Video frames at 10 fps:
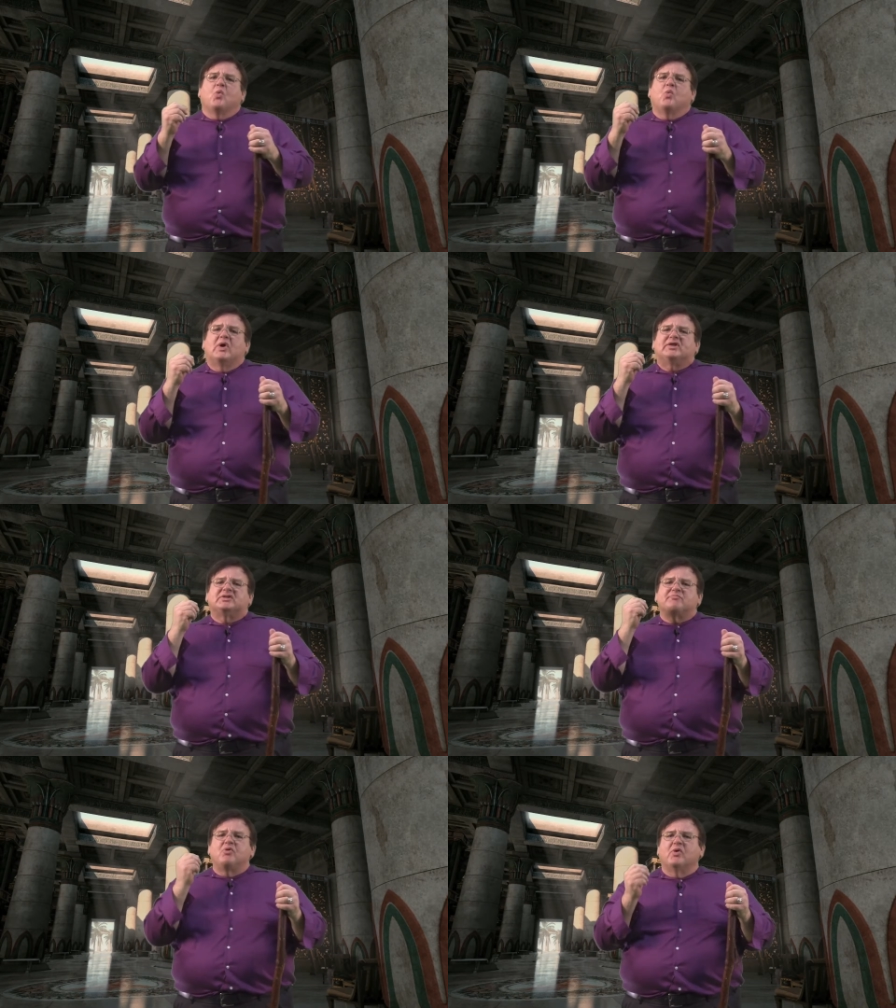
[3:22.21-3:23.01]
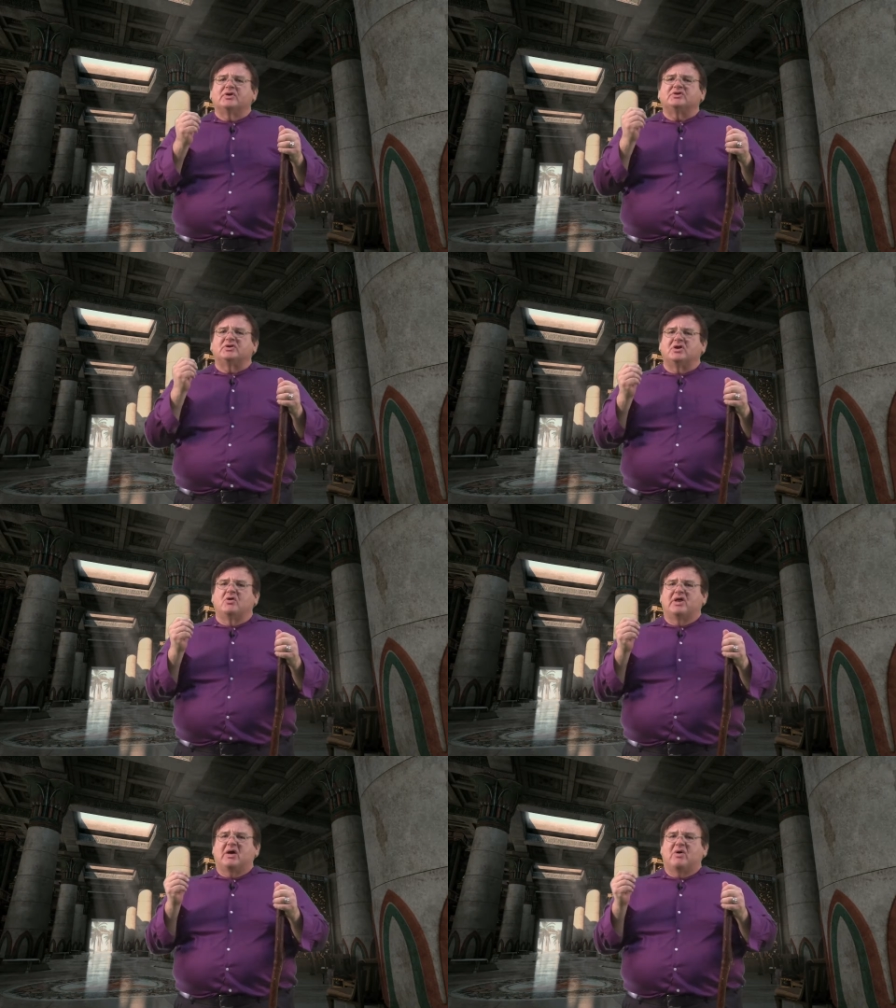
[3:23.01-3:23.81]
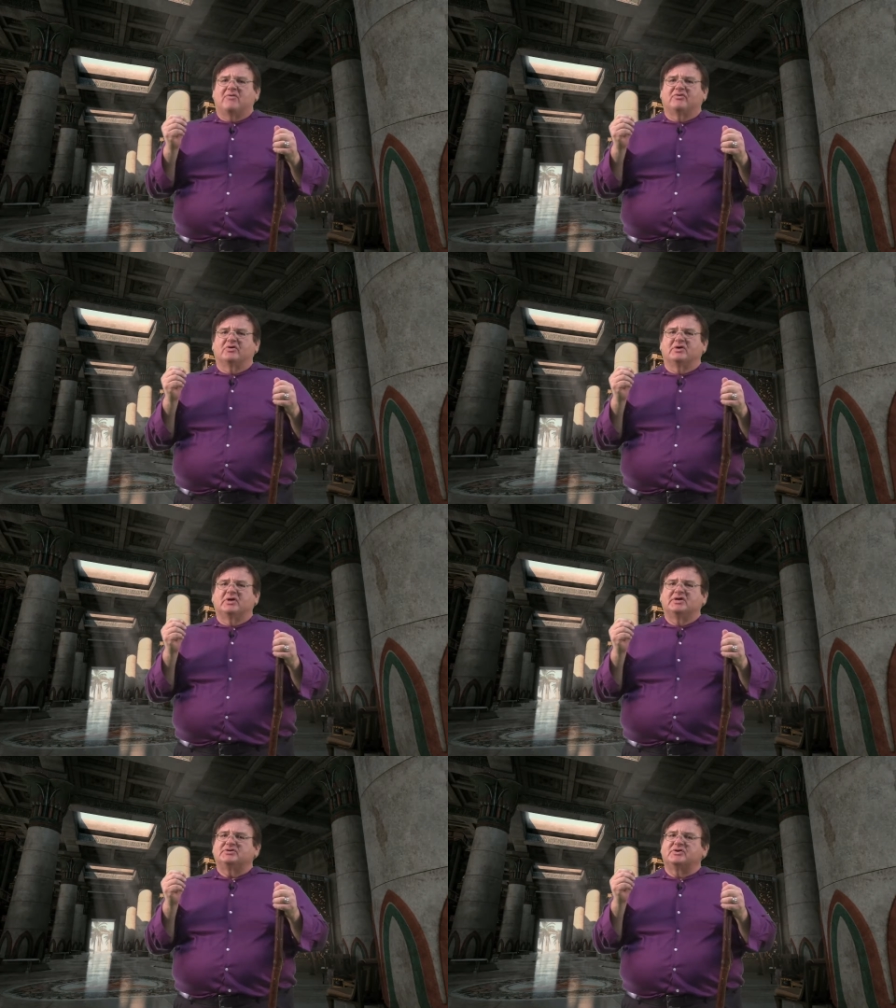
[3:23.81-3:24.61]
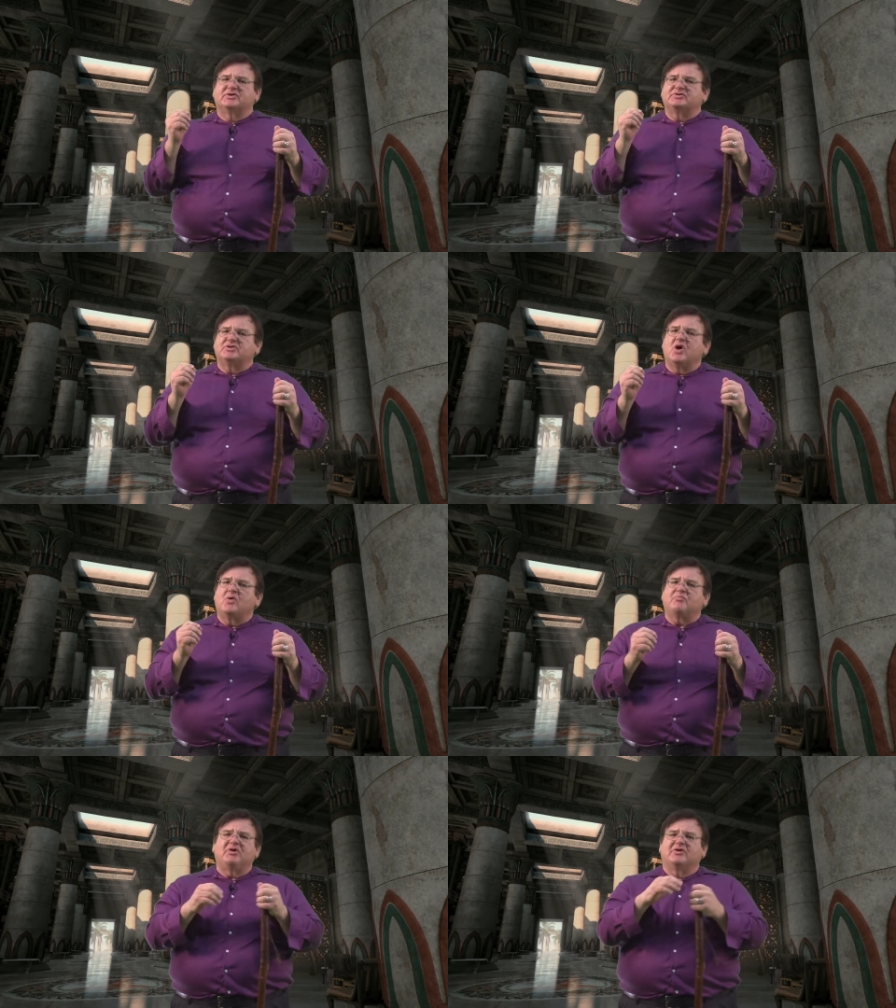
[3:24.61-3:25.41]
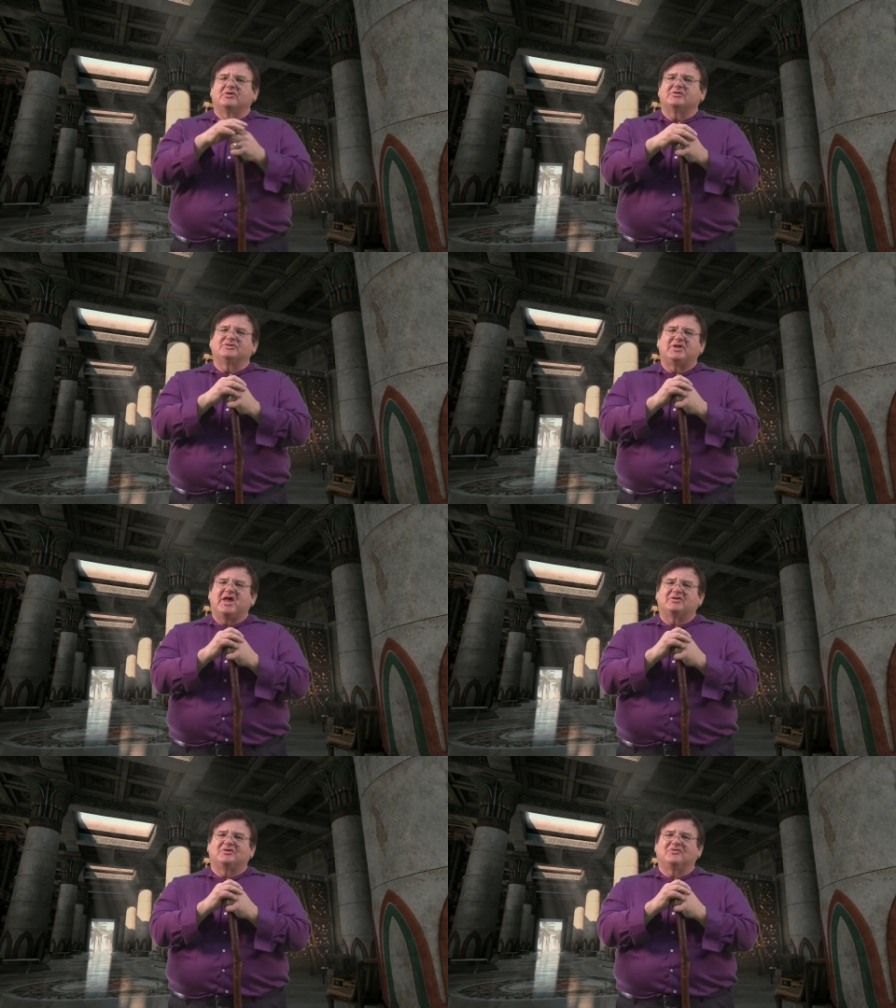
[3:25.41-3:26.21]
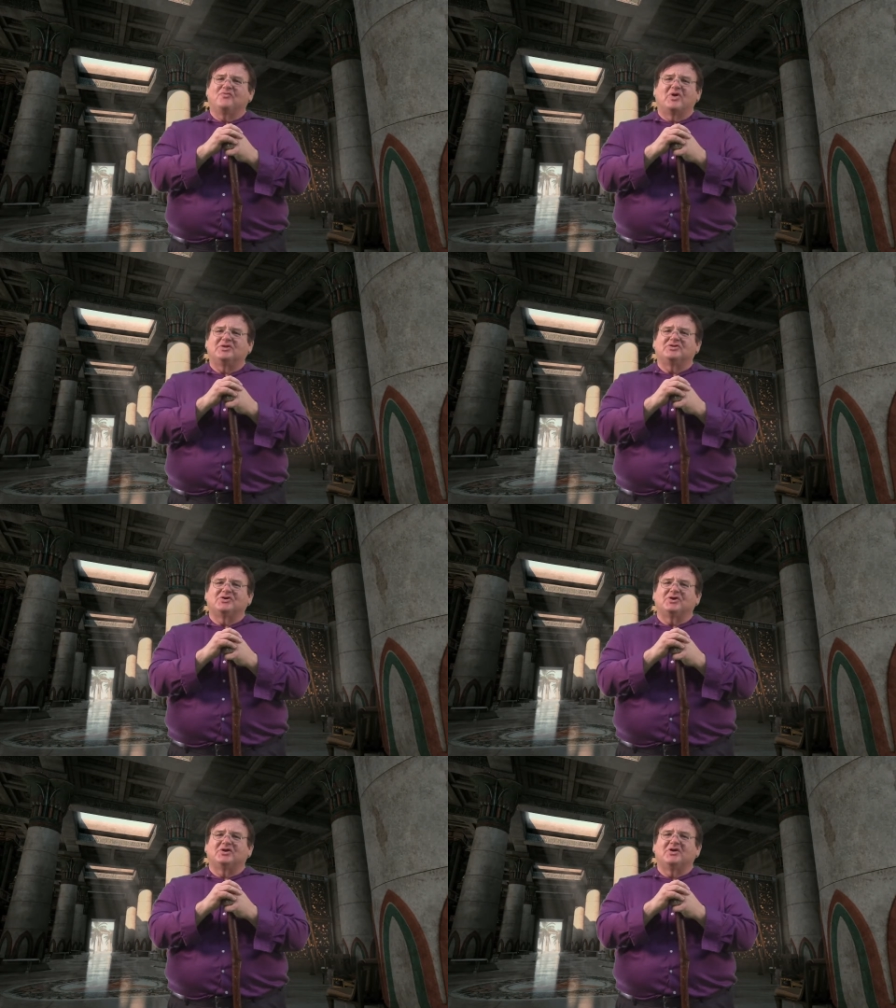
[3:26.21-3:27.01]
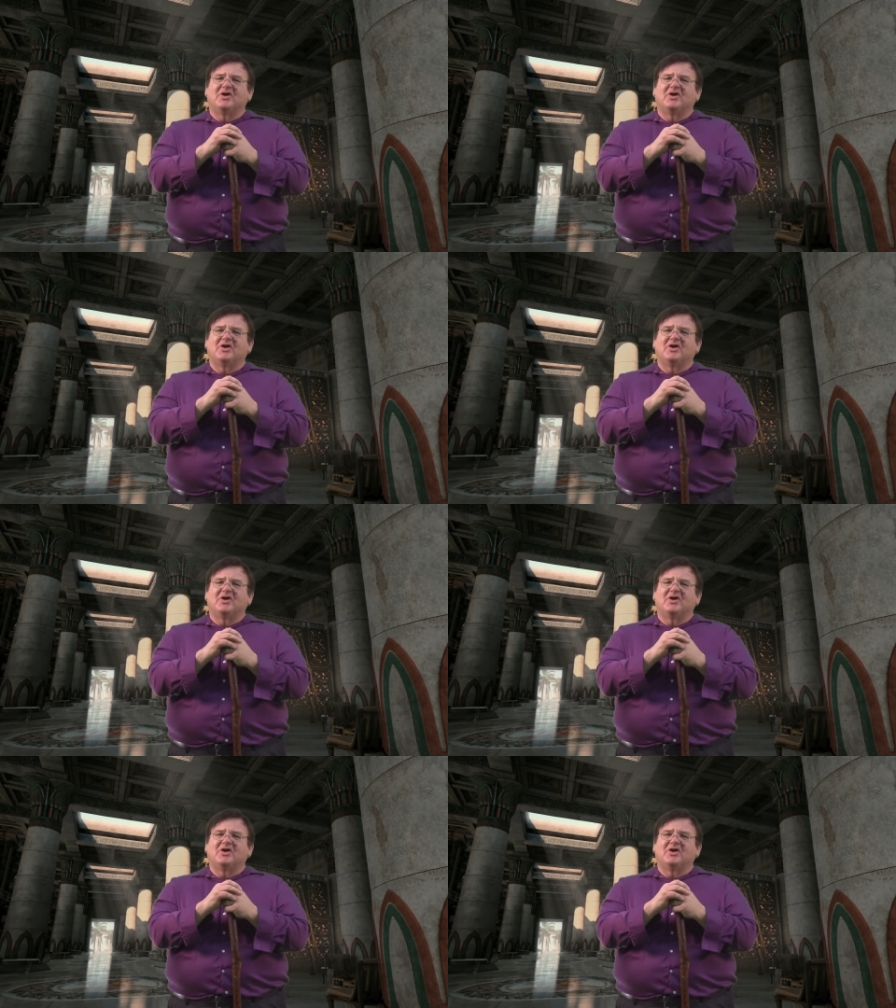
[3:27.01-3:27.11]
What is important to note, however, is there is no empirical standard of what is good